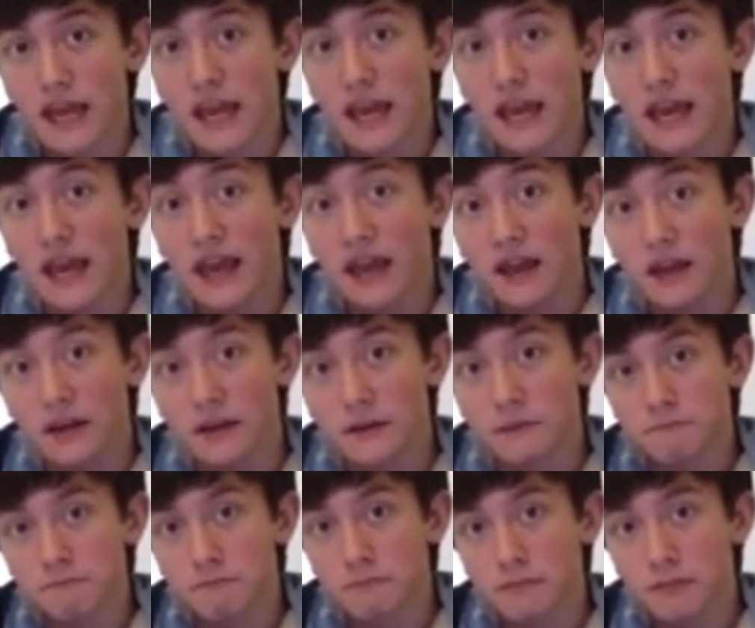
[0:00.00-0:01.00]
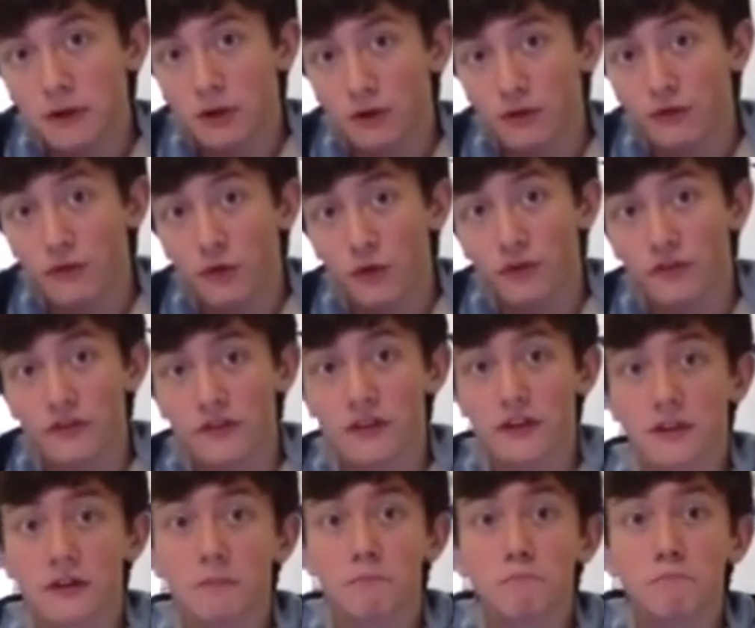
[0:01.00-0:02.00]
and they were forced
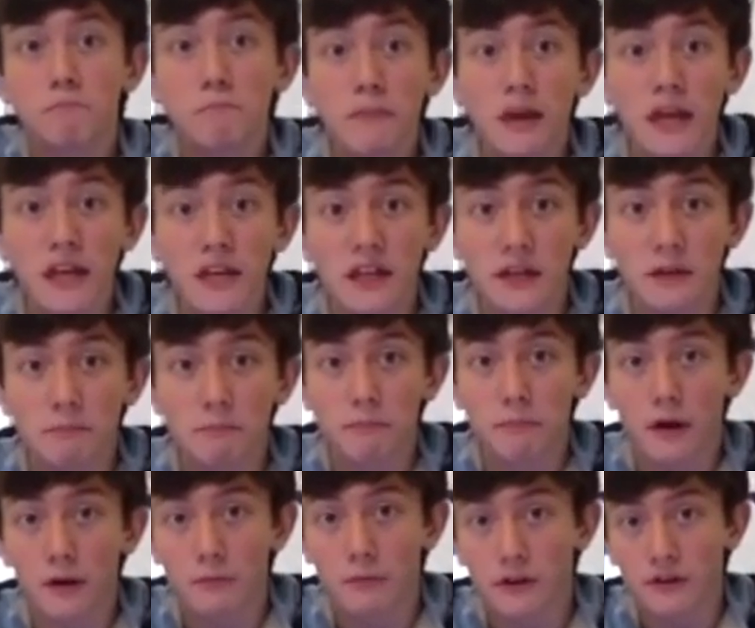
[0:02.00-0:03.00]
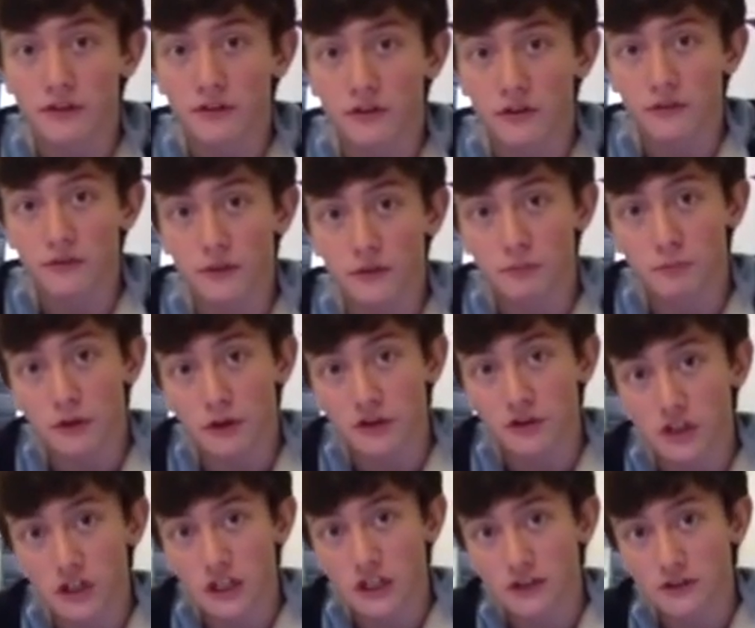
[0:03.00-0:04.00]
into many public service
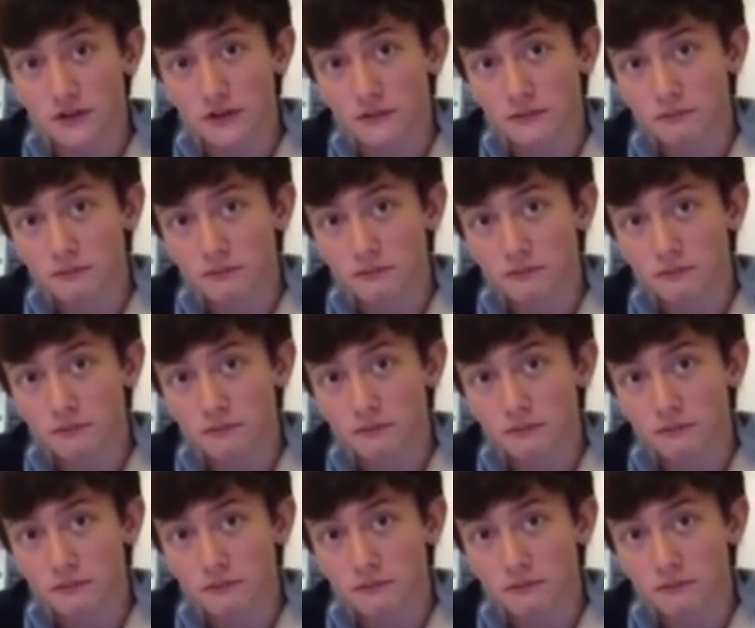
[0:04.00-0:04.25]
projects.